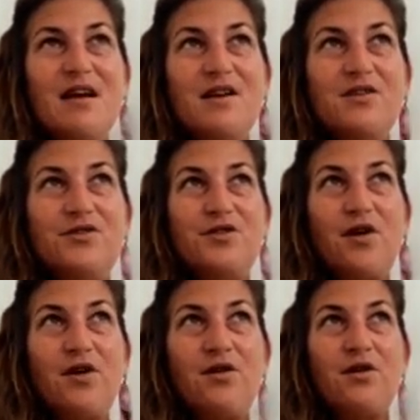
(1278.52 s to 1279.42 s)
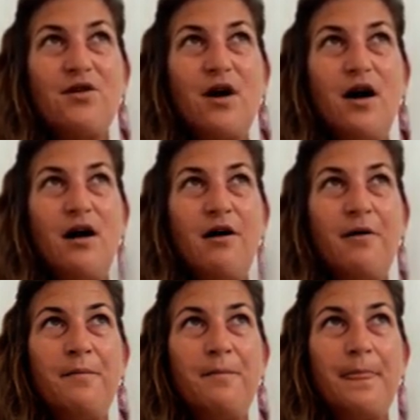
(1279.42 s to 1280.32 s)
So,
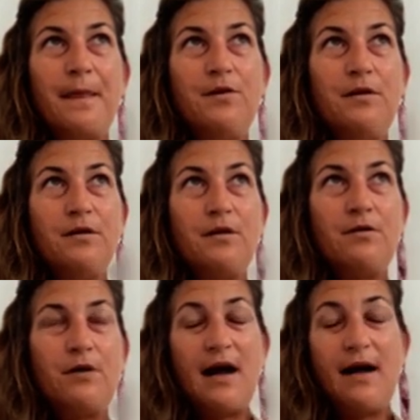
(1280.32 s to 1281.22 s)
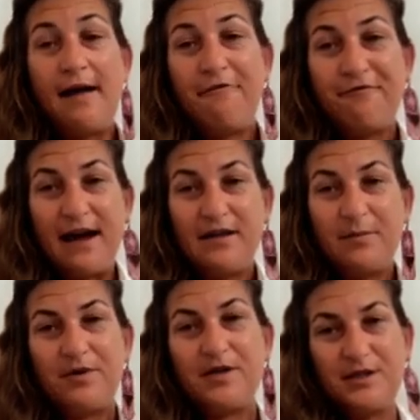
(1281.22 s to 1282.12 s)
I find a
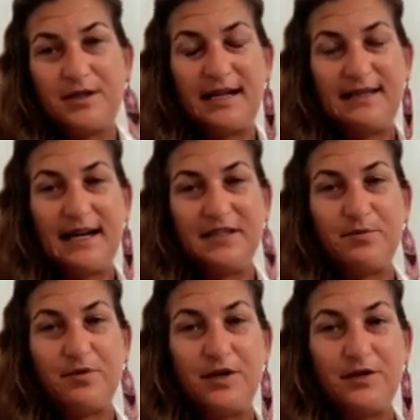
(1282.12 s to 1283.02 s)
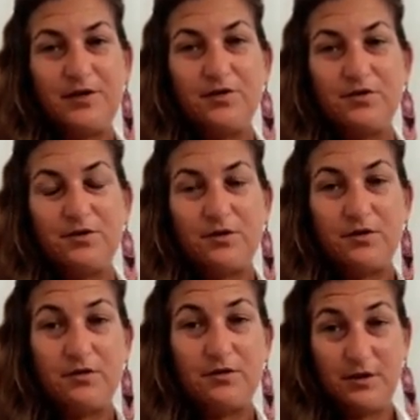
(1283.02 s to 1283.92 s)
person at that point
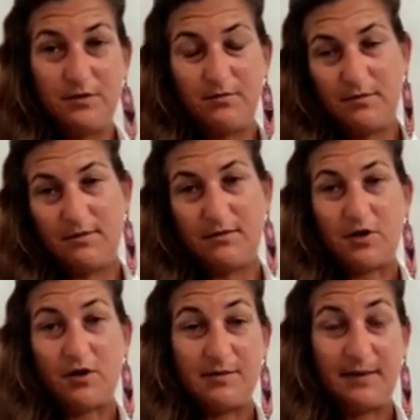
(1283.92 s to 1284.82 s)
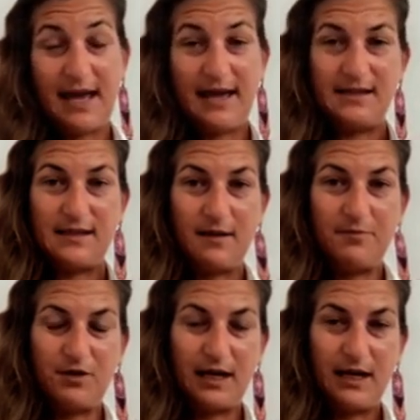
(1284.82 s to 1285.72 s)
who told me, hey, stop
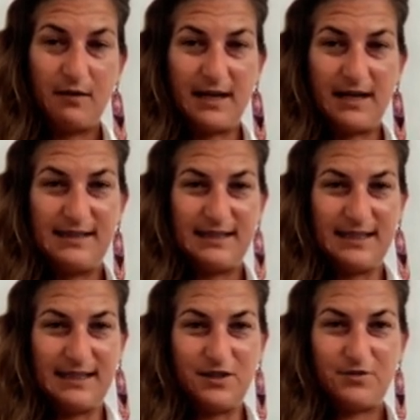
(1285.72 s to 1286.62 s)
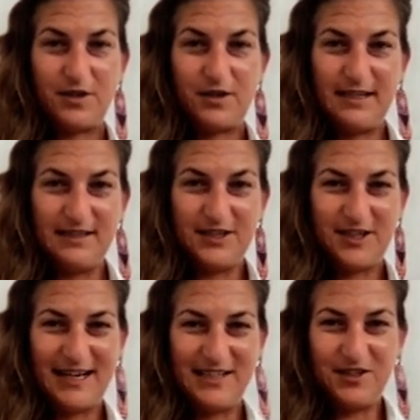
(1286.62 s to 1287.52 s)
drinking medicine and do your
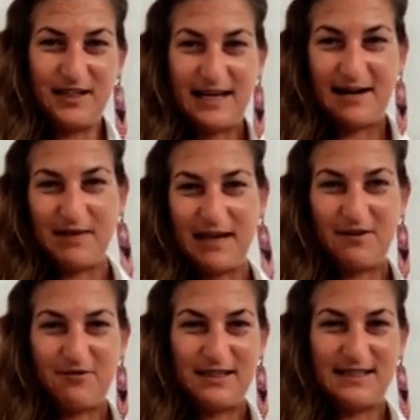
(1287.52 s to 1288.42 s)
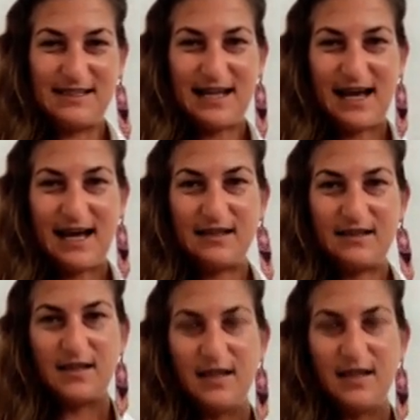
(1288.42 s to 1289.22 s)
integration. And I'm like, what is that?